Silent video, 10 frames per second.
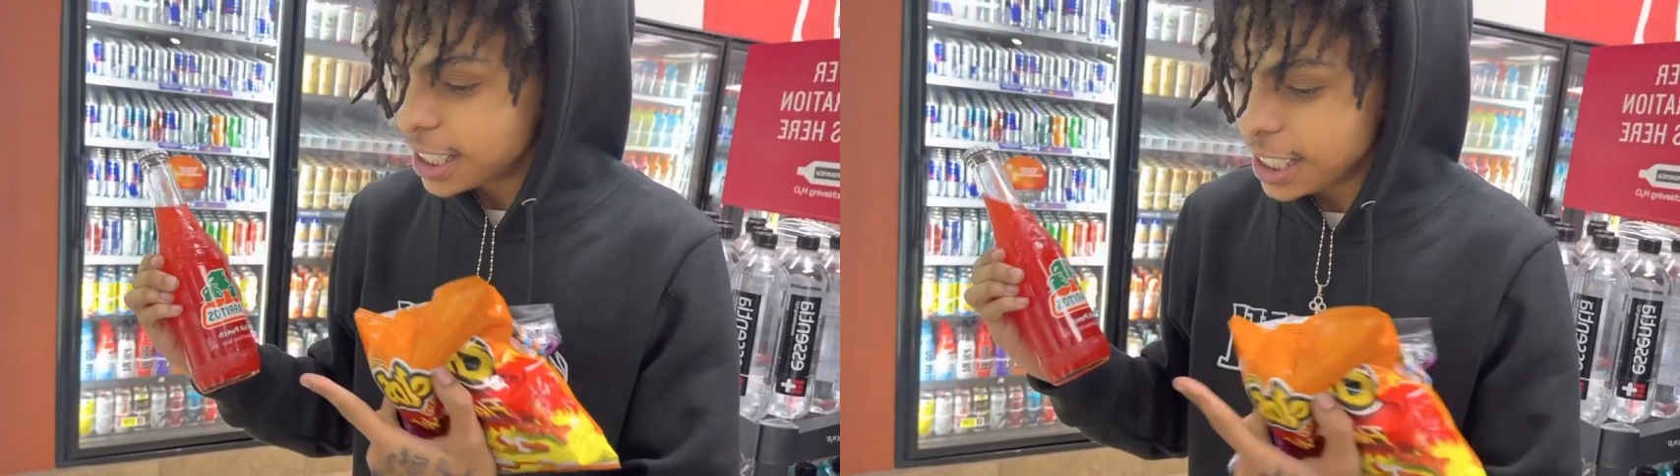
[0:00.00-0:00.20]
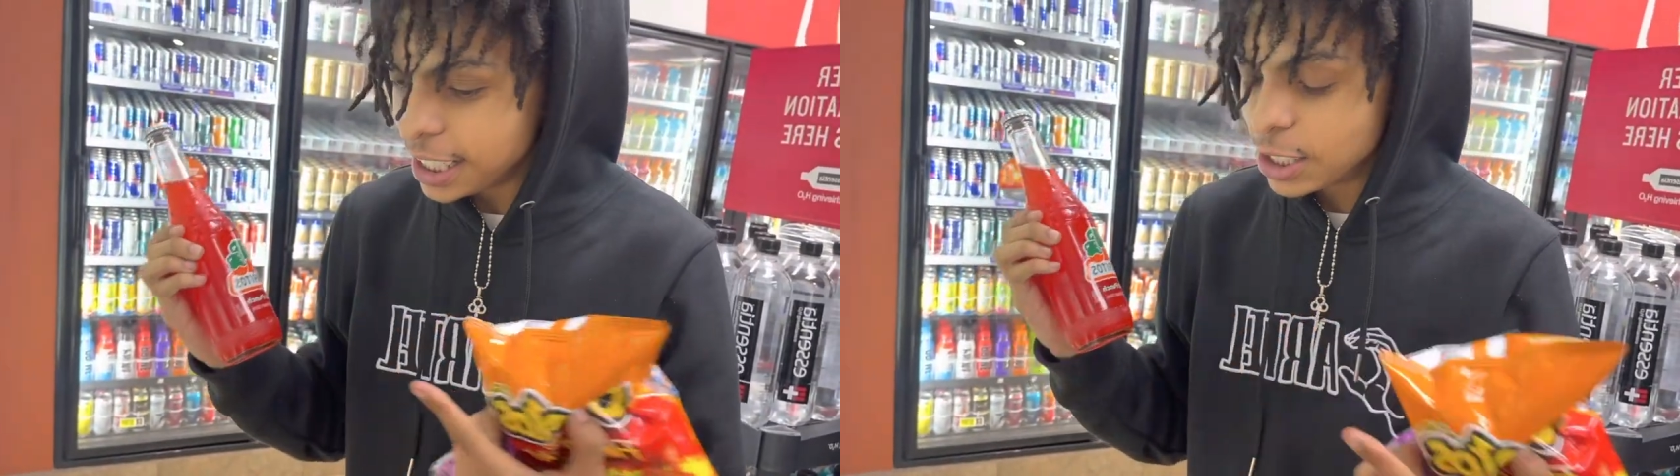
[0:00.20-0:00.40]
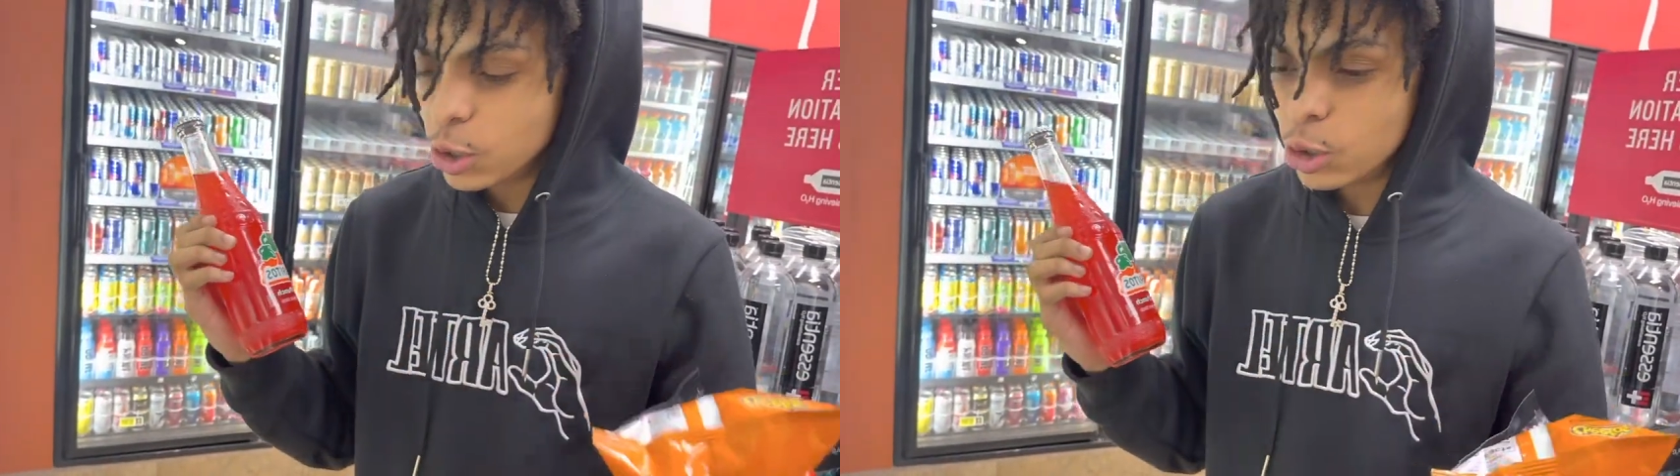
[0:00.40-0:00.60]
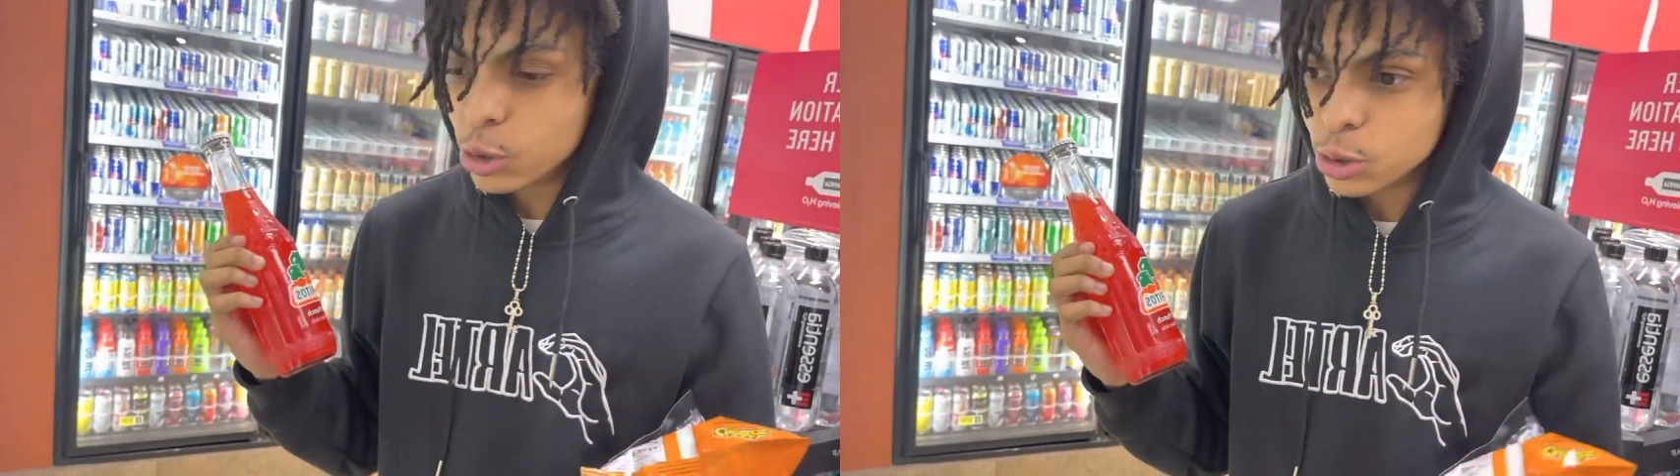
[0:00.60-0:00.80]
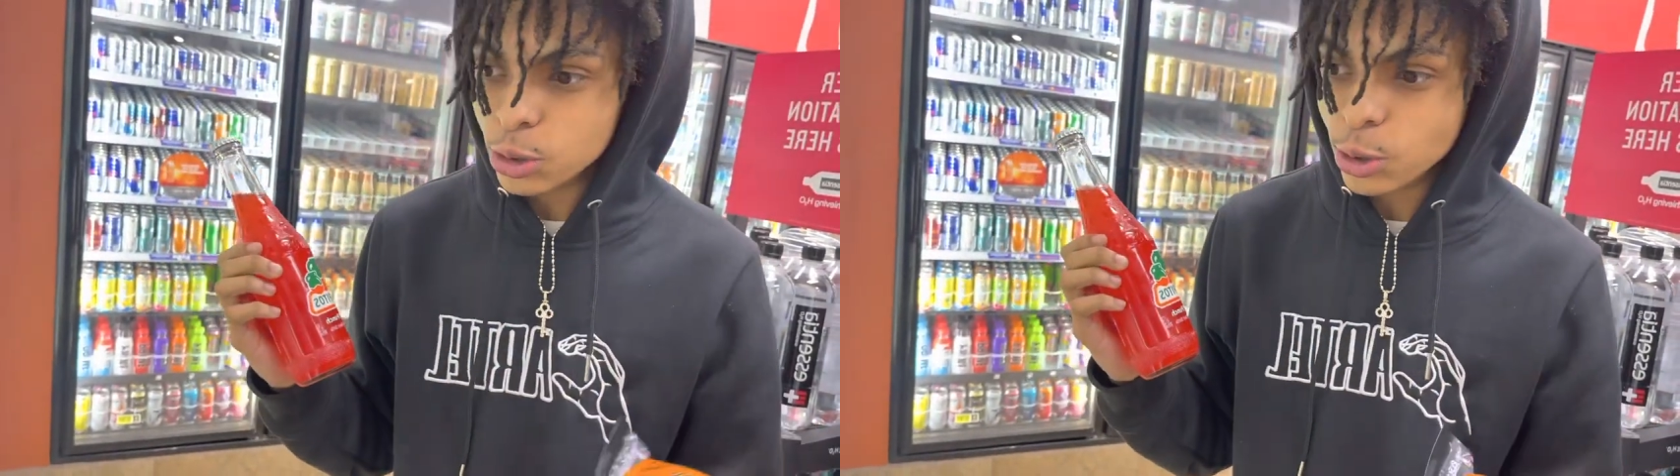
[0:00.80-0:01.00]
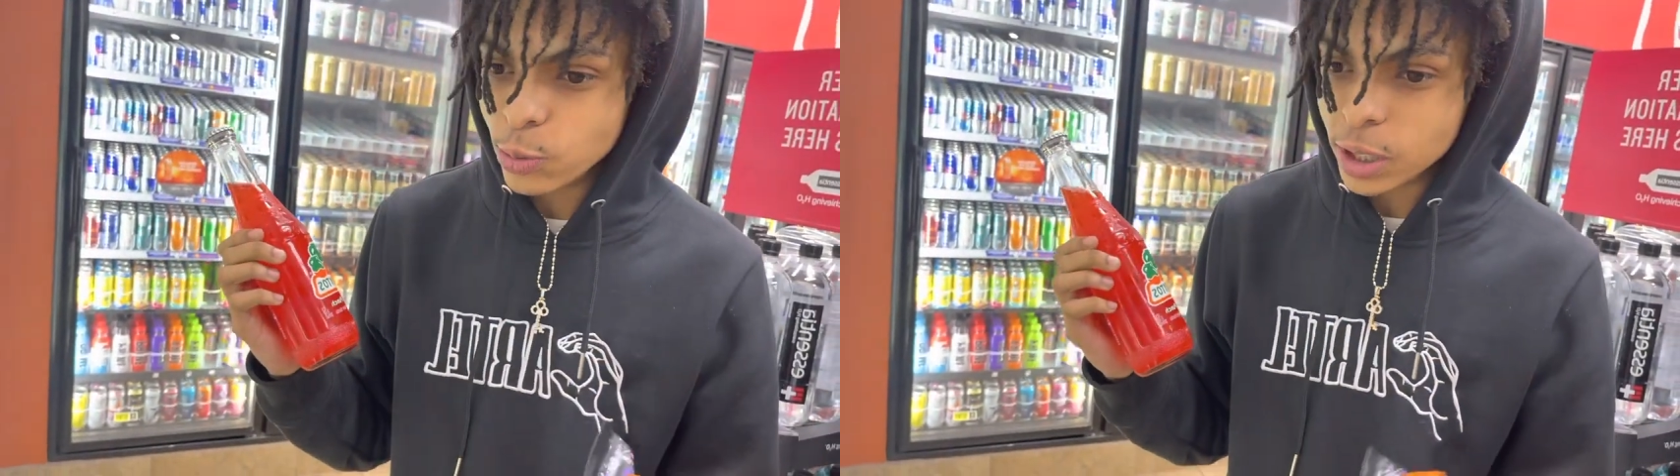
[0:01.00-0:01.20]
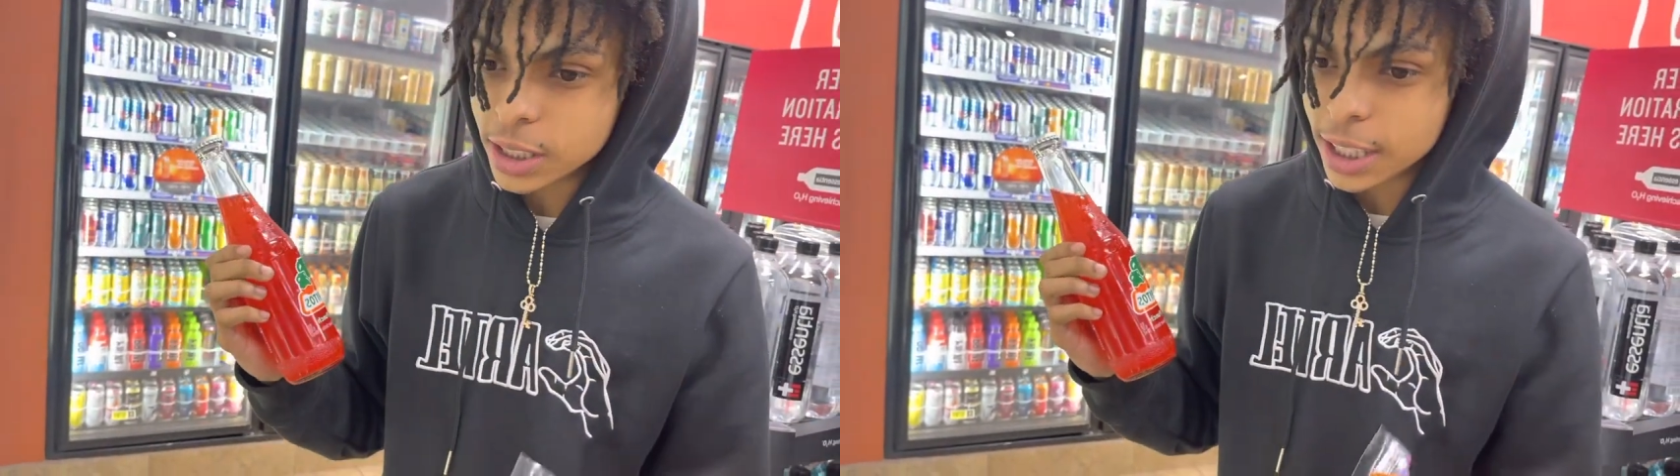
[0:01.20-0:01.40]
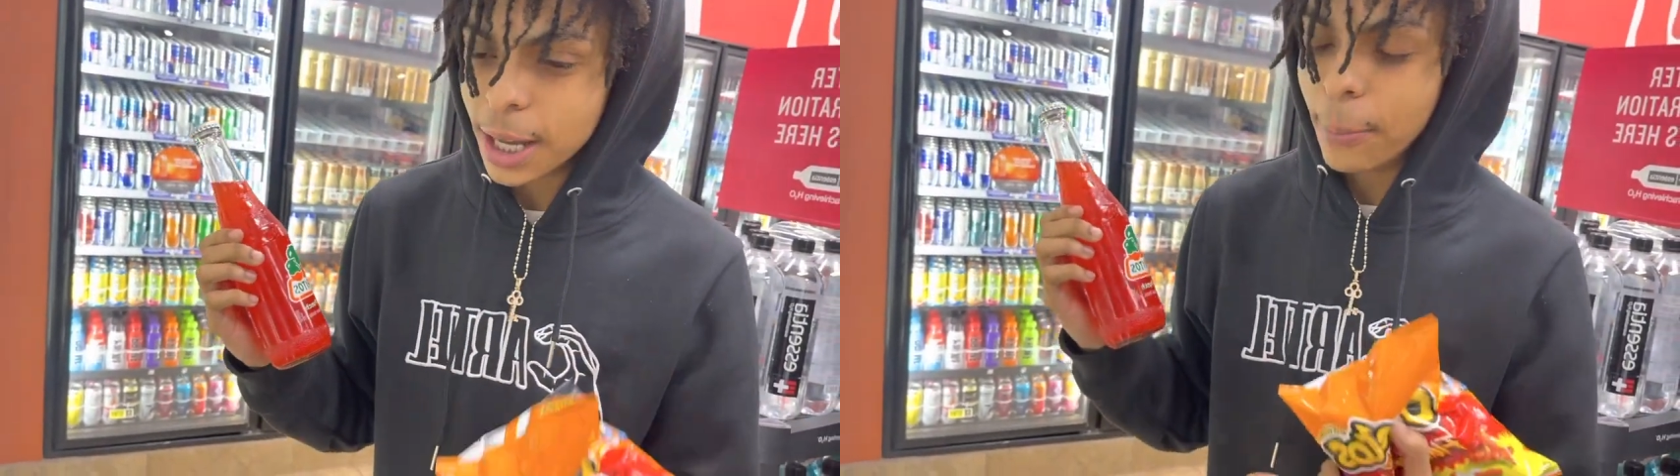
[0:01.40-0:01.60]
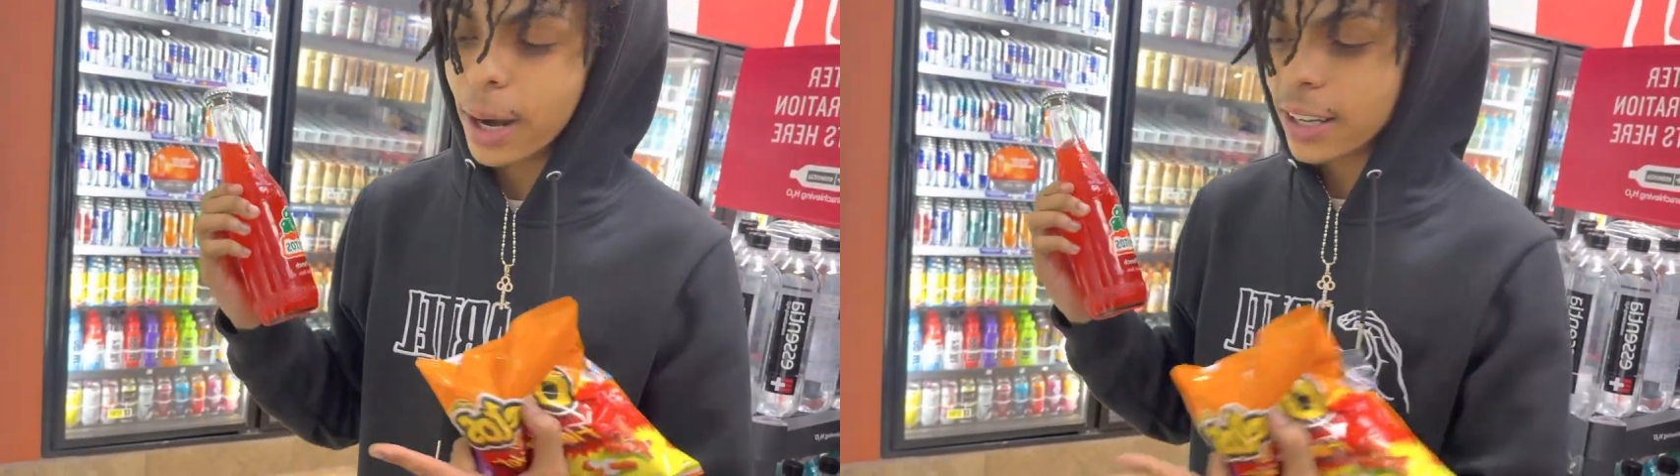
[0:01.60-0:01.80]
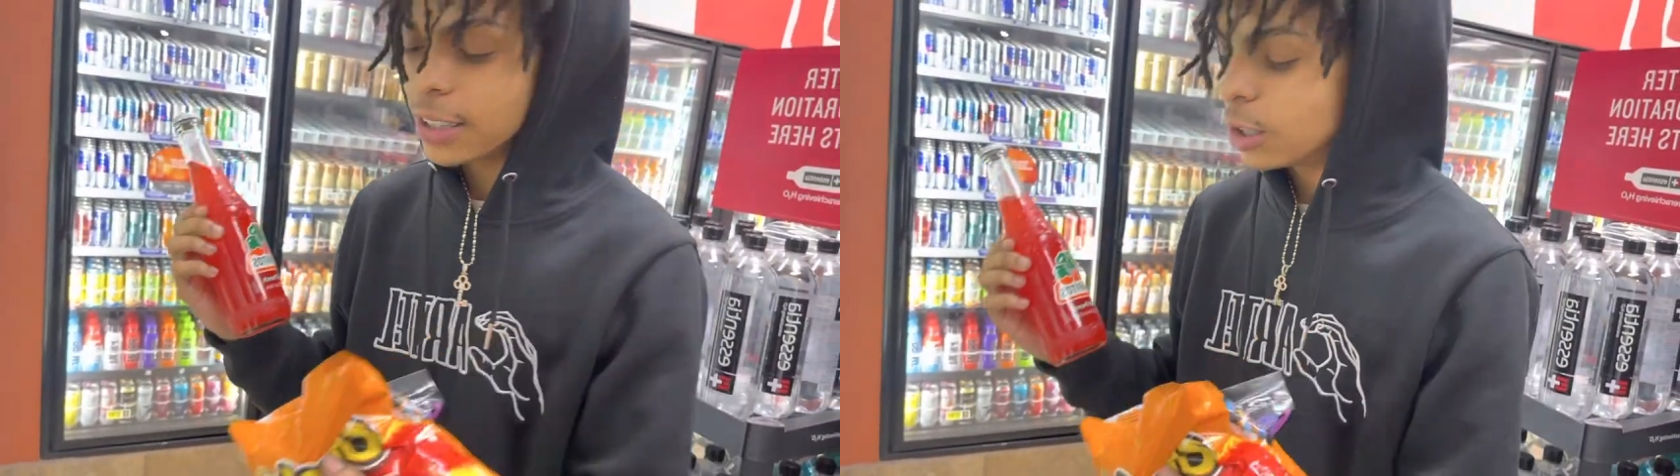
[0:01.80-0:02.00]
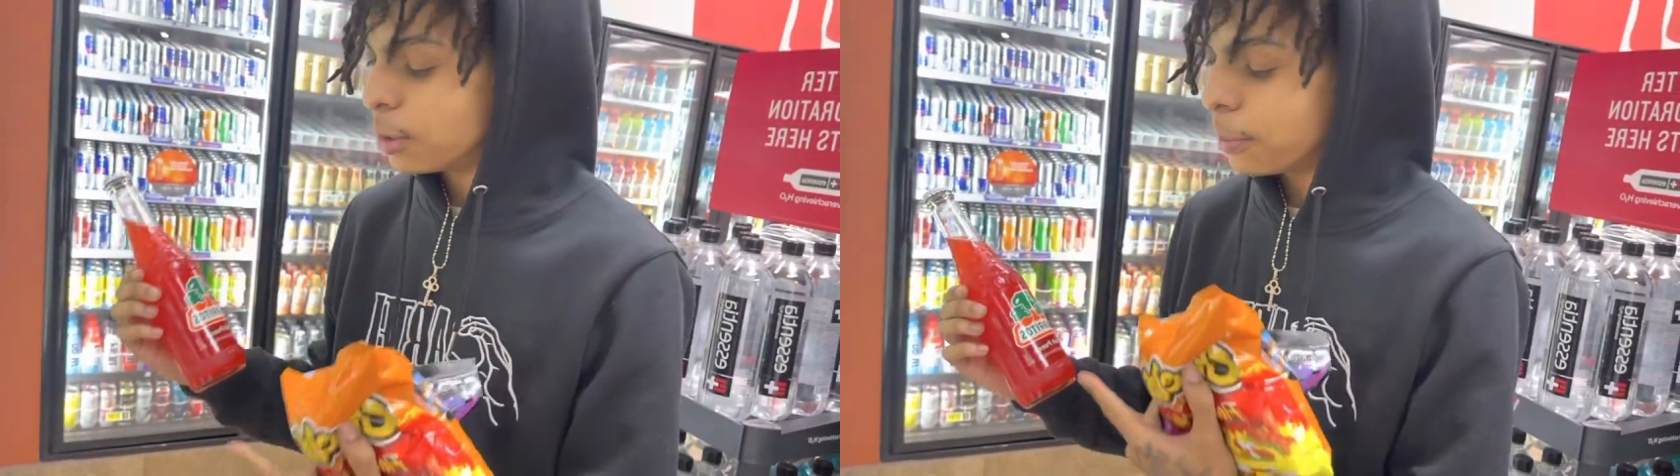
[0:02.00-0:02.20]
it go good with birria